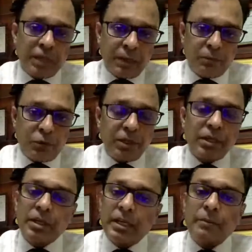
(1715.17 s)
I'm putting it
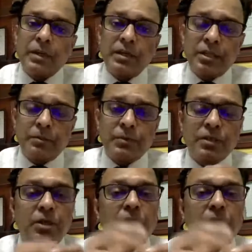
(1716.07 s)
in layman
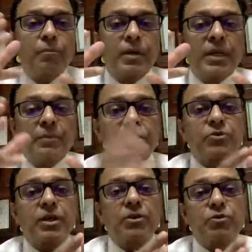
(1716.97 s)
terms, but I'm just
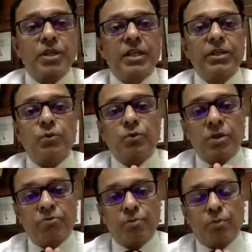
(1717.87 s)
trying to tell you
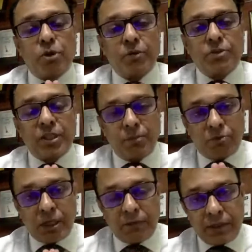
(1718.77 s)
the point which I'm
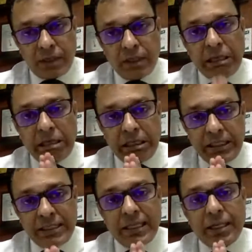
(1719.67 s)
driving
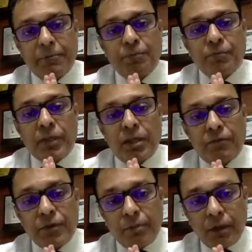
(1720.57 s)
is that
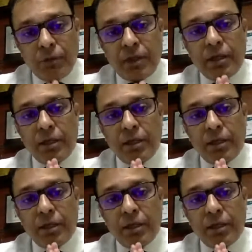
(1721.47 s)
if the bowel,